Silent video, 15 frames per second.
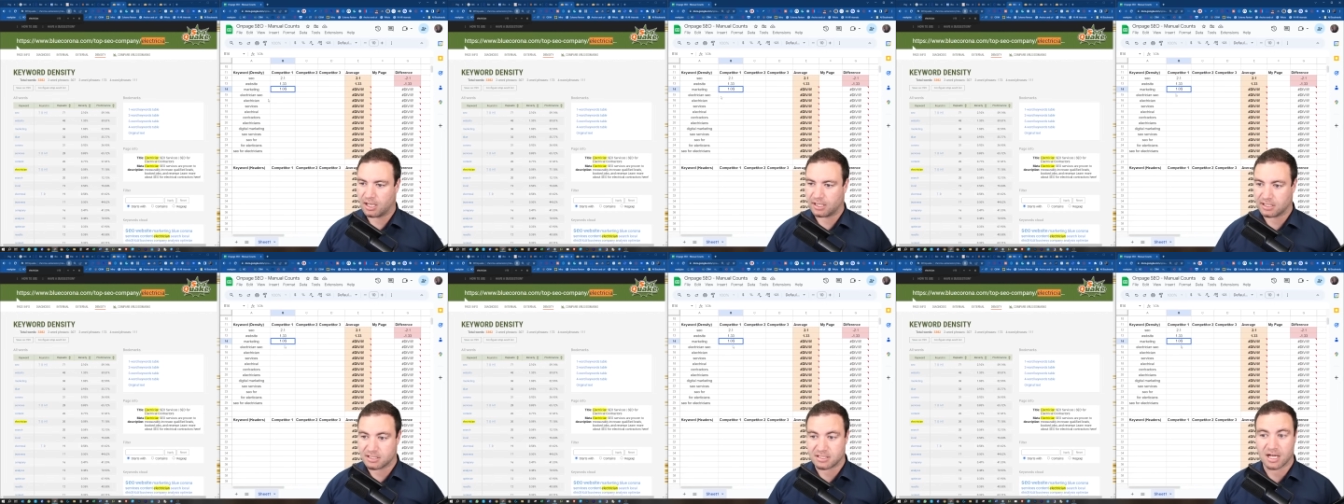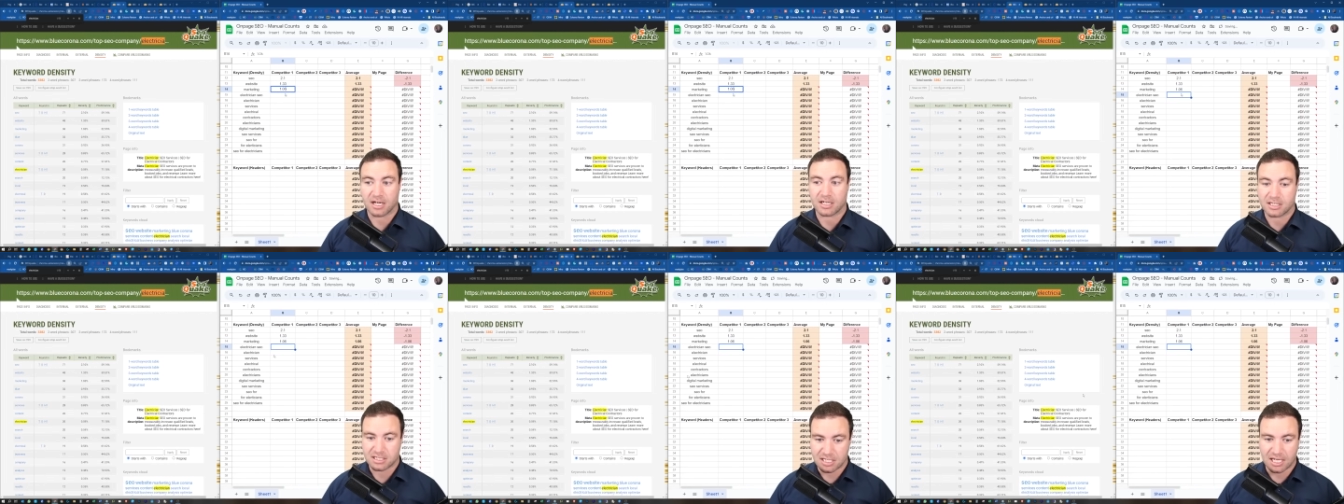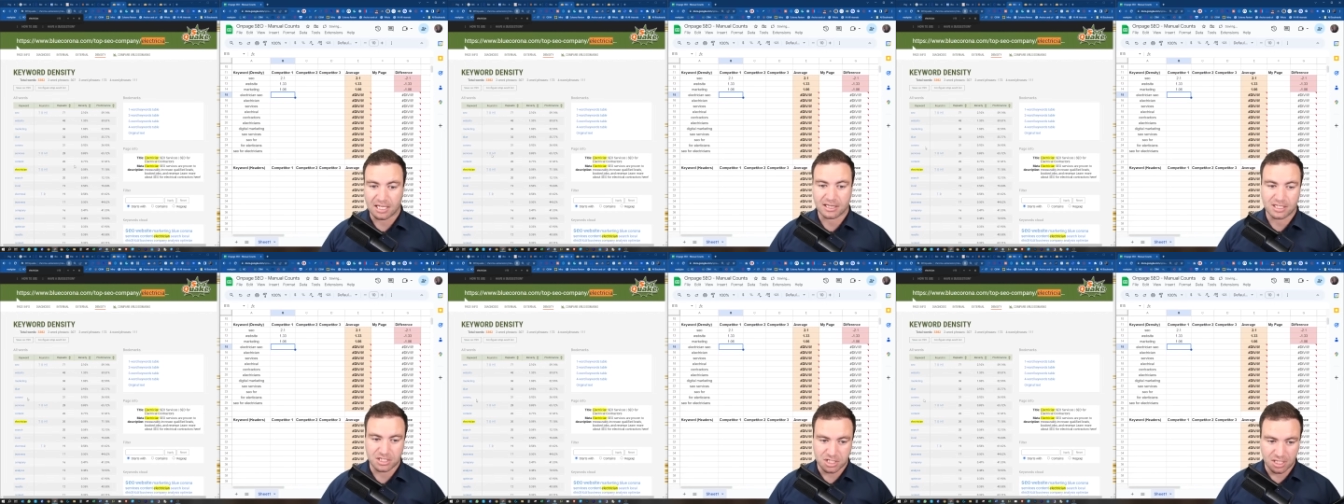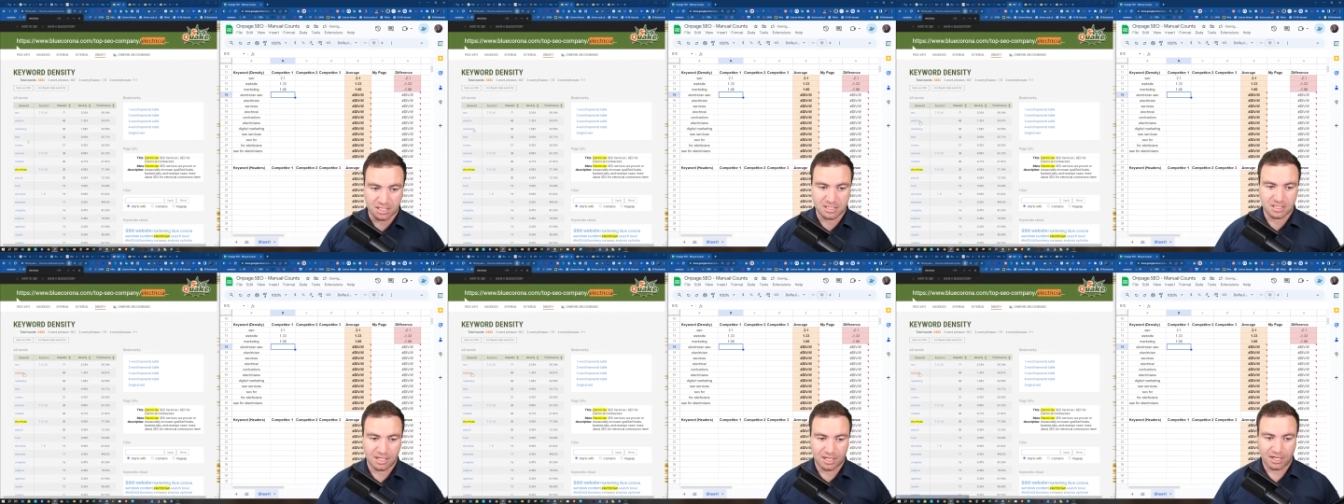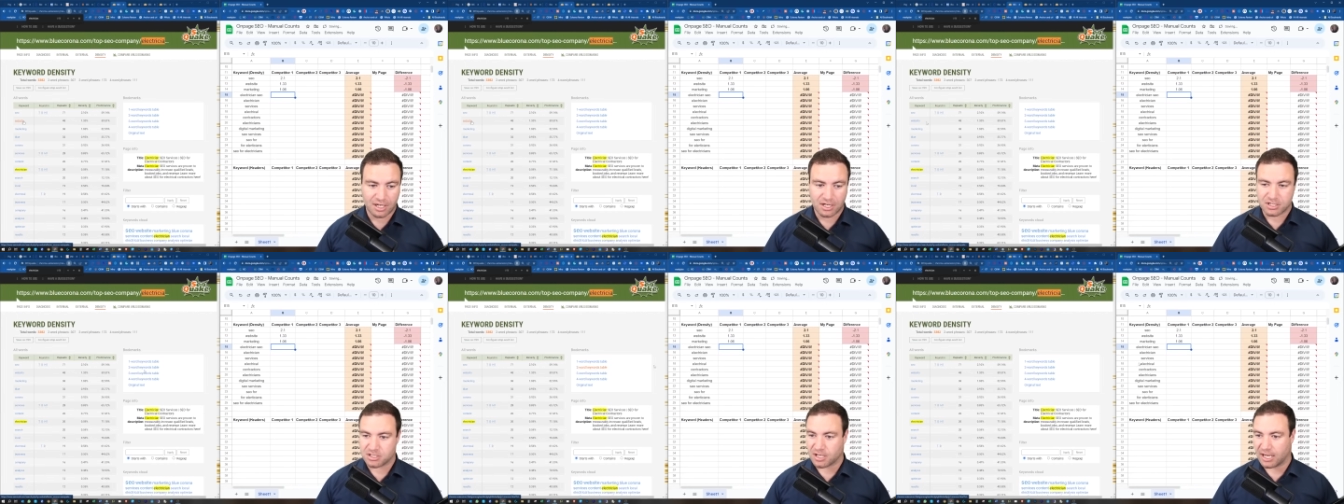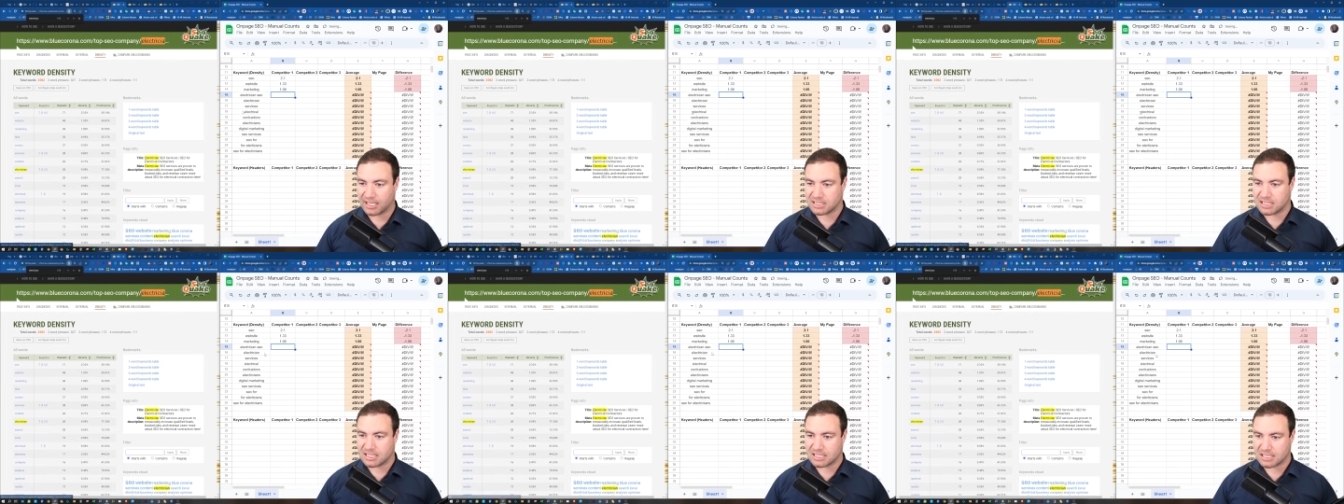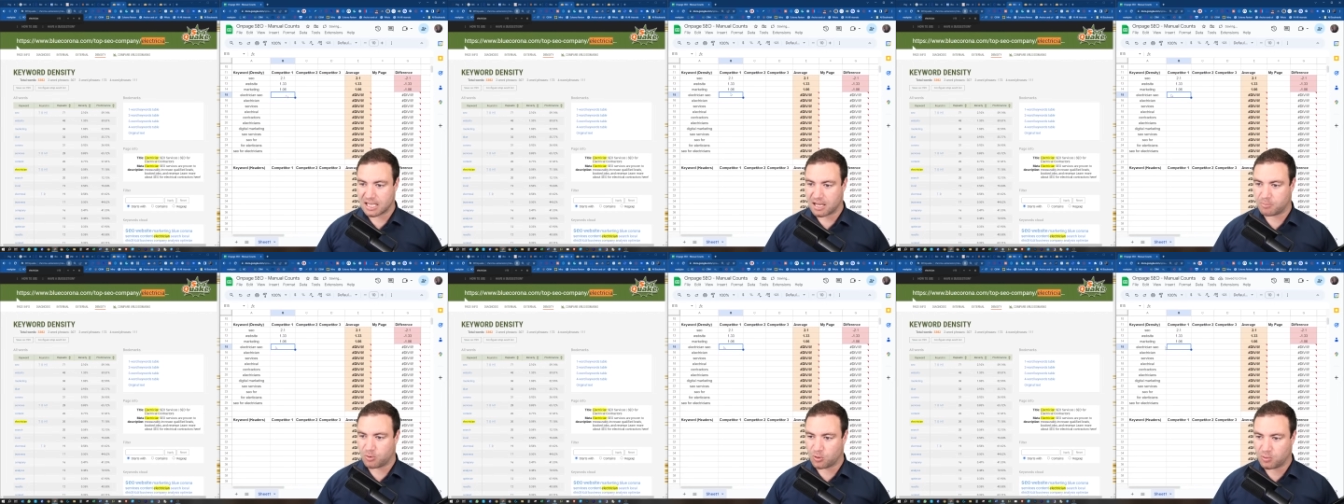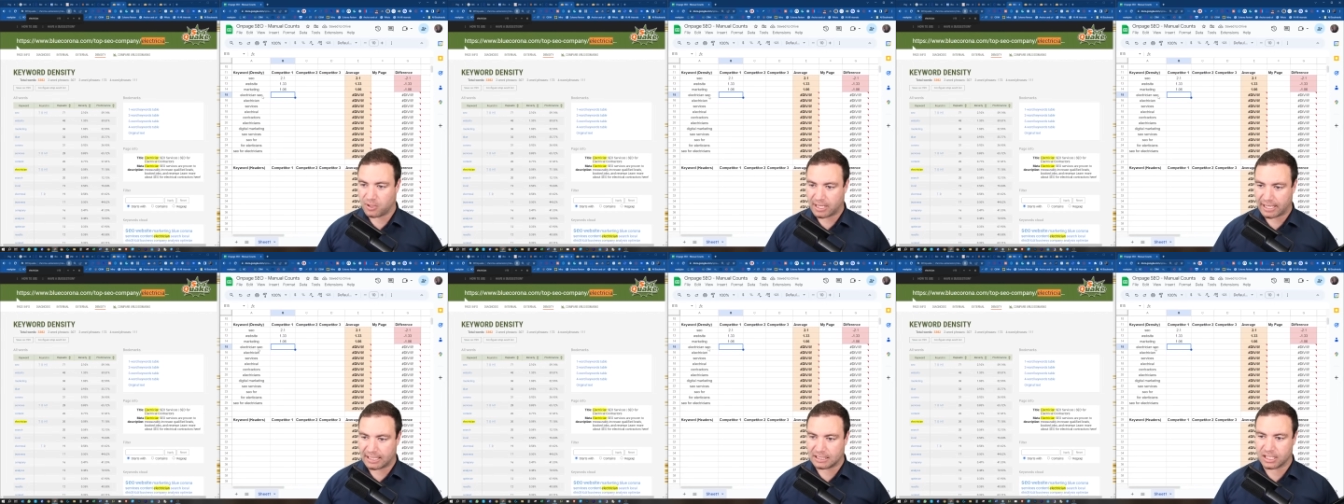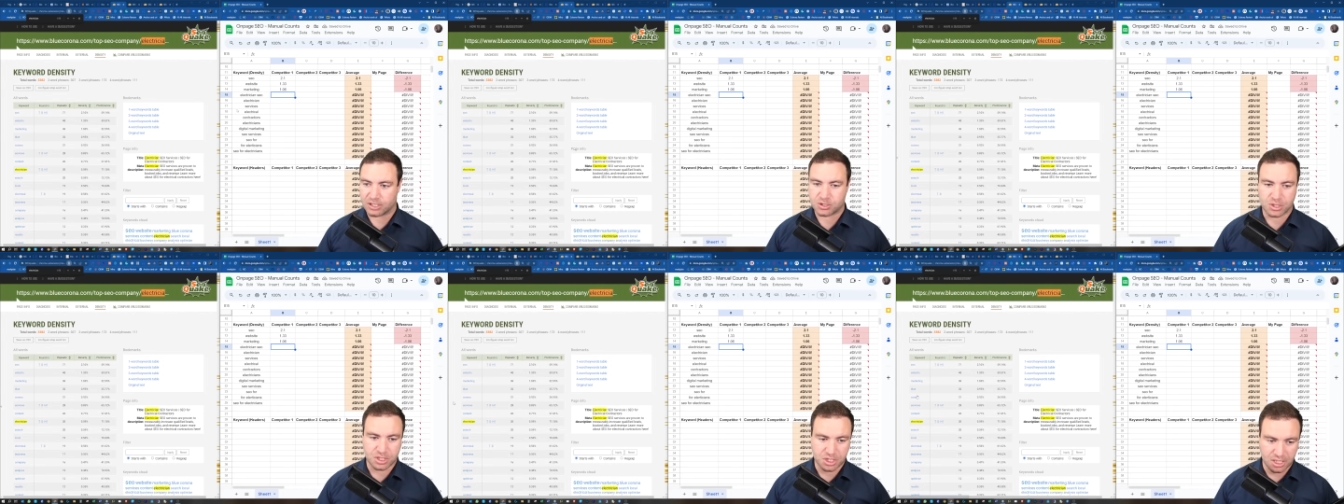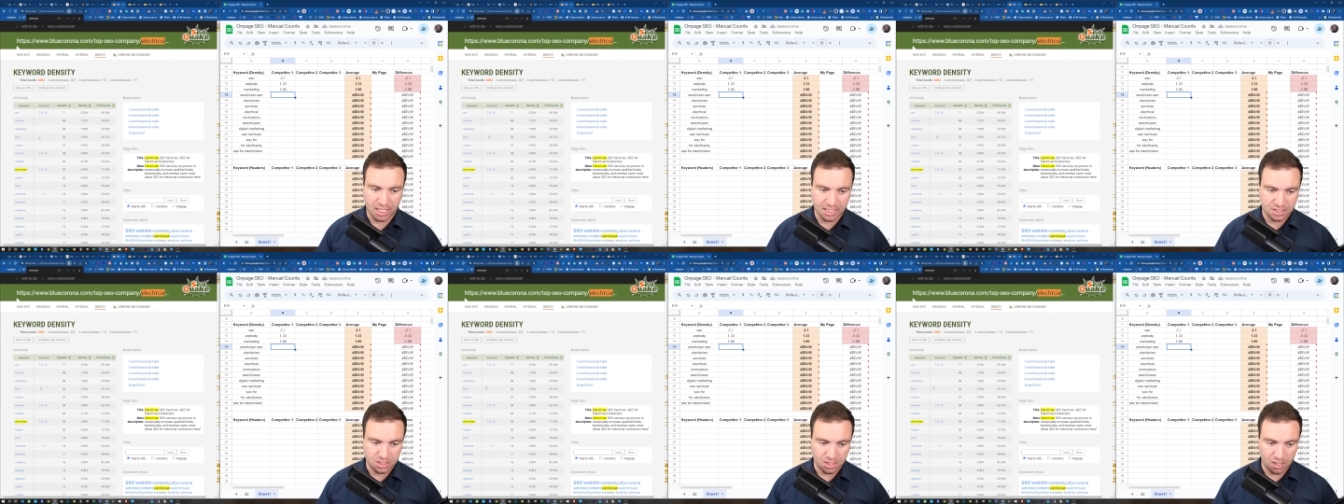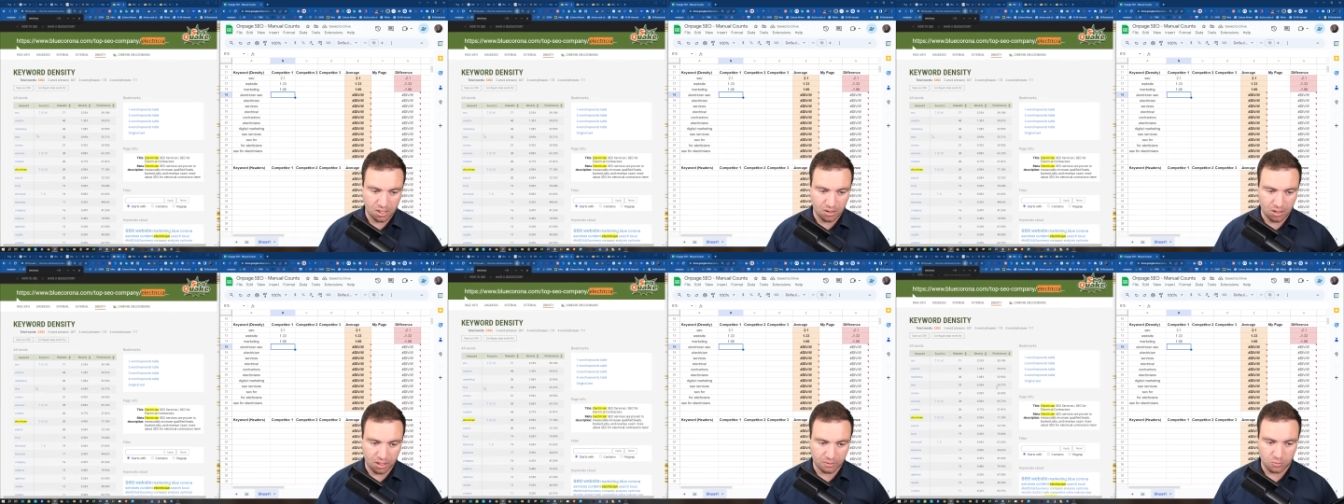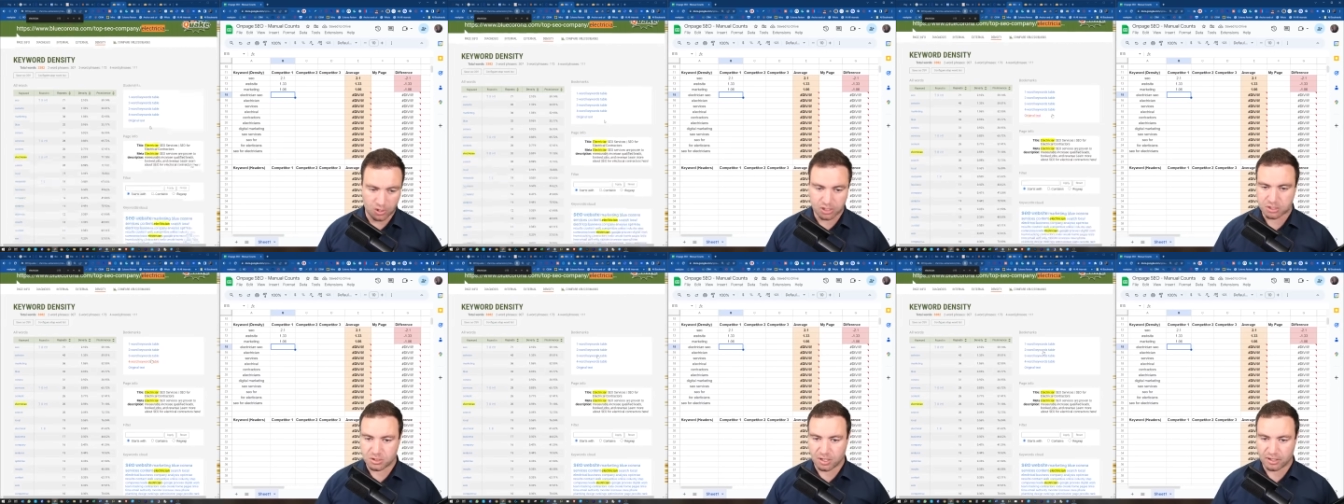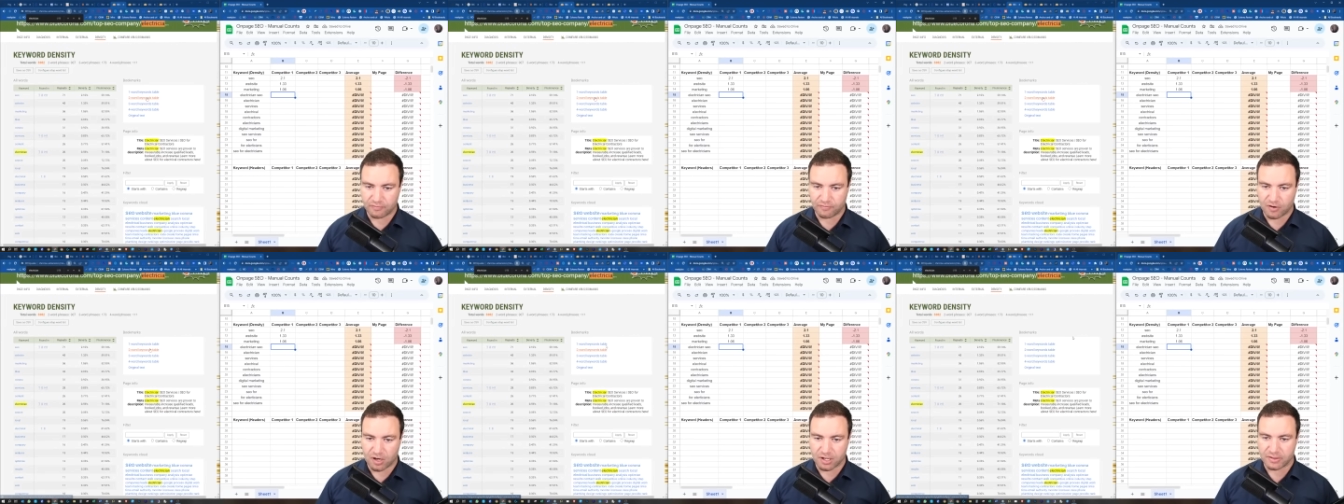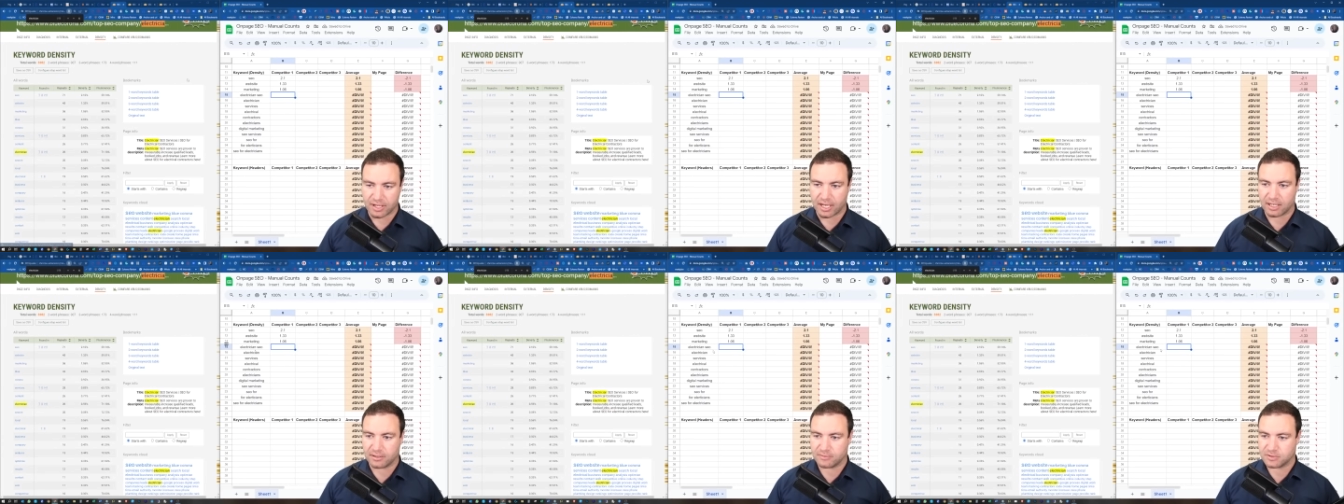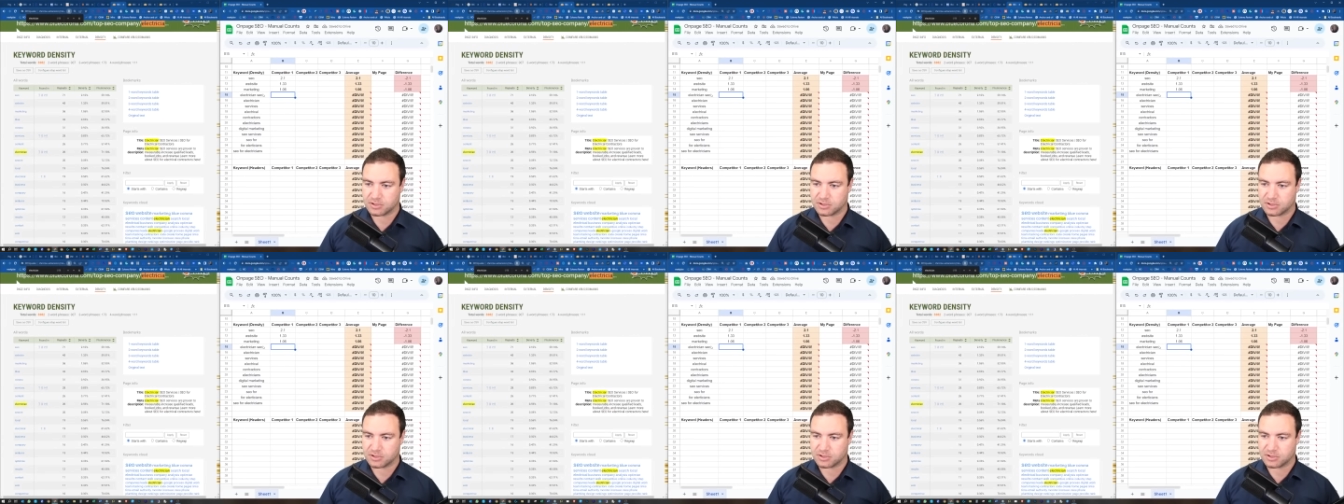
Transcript: You're starting to get the gist. So, as an example, electrician SEO, I'd want to try and find that.